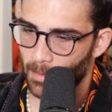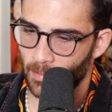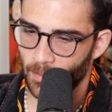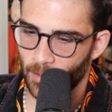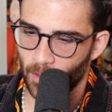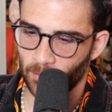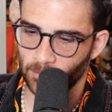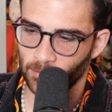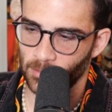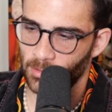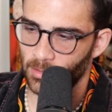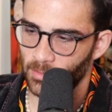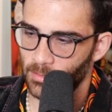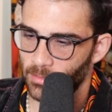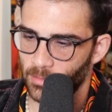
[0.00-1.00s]
You know, you
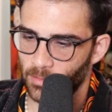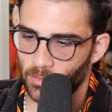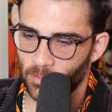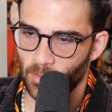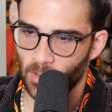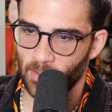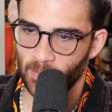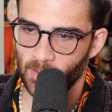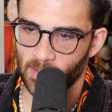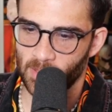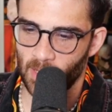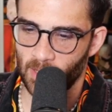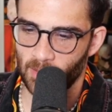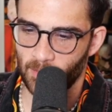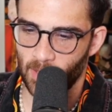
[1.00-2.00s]
can scream and
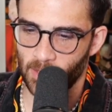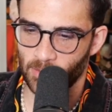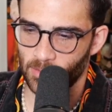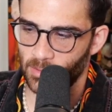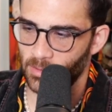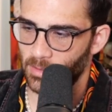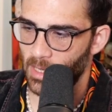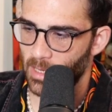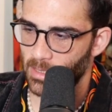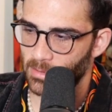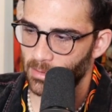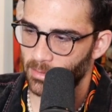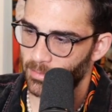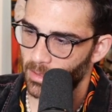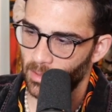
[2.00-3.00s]
say the Matrix is
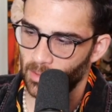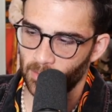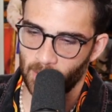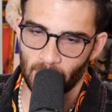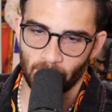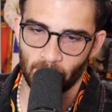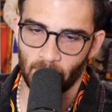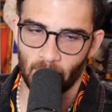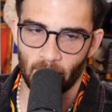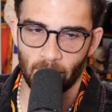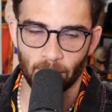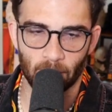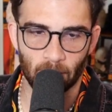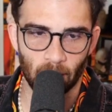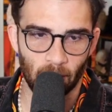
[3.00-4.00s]
canceling me all day, every day,
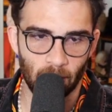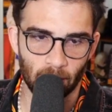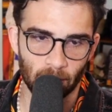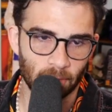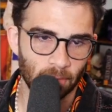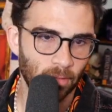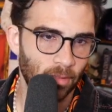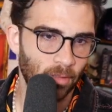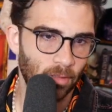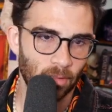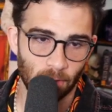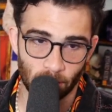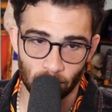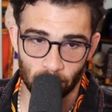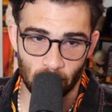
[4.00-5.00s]
but like,
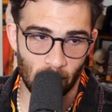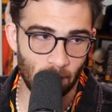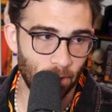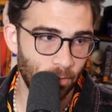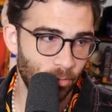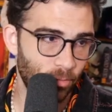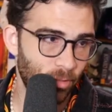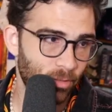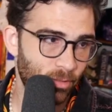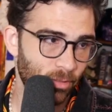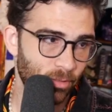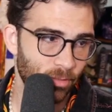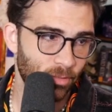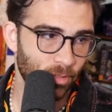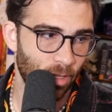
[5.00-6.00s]
you're kind of doing it to
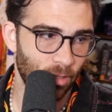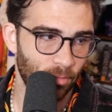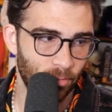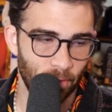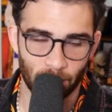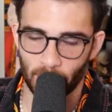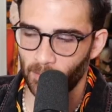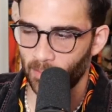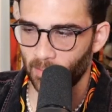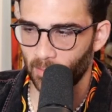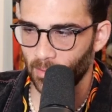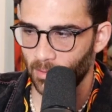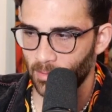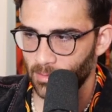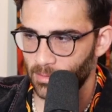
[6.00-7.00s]
yourself, and everyone
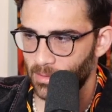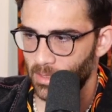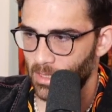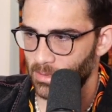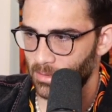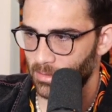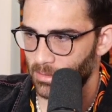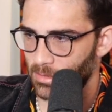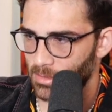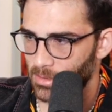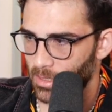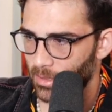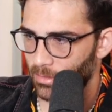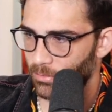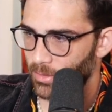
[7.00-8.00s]
understands that this is
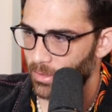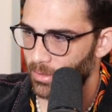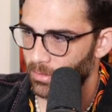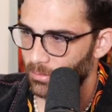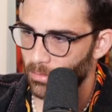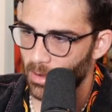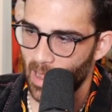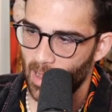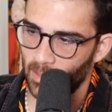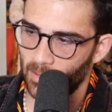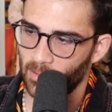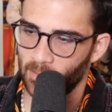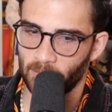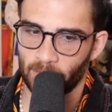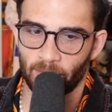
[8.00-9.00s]
like weird,
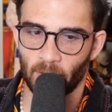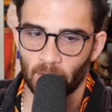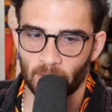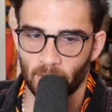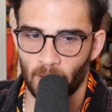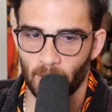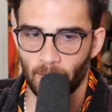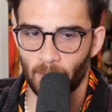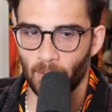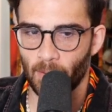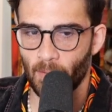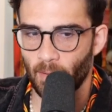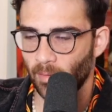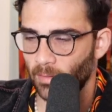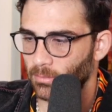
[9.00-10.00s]
whack, fucked up,
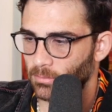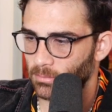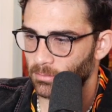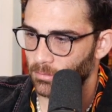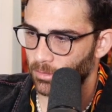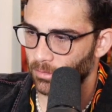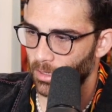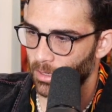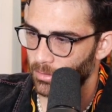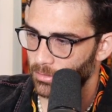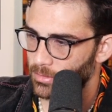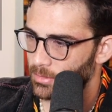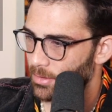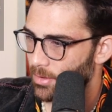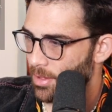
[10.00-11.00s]

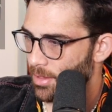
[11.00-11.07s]
gross.